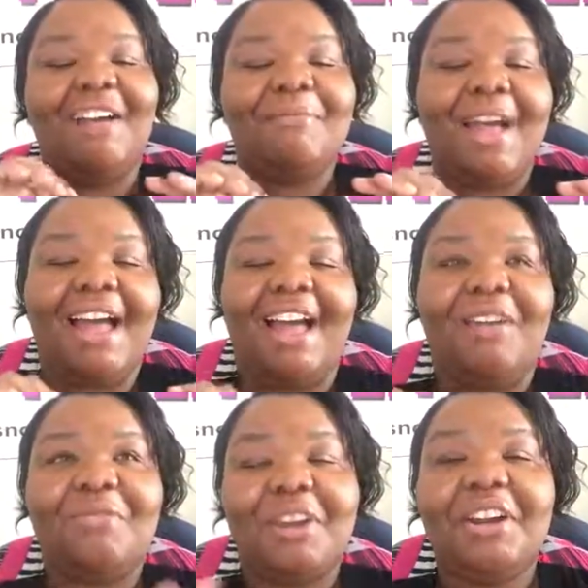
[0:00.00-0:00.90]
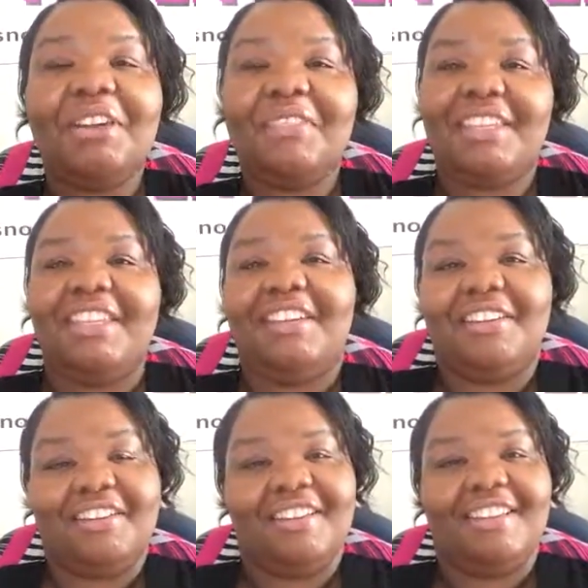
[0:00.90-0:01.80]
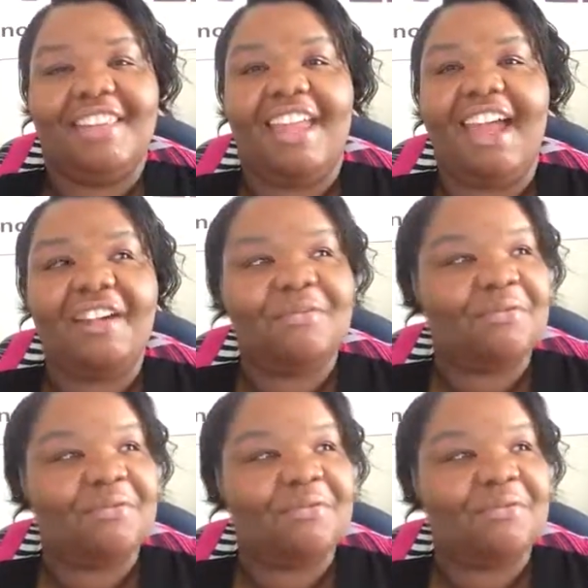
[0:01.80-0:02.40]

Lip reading: My word of the year. They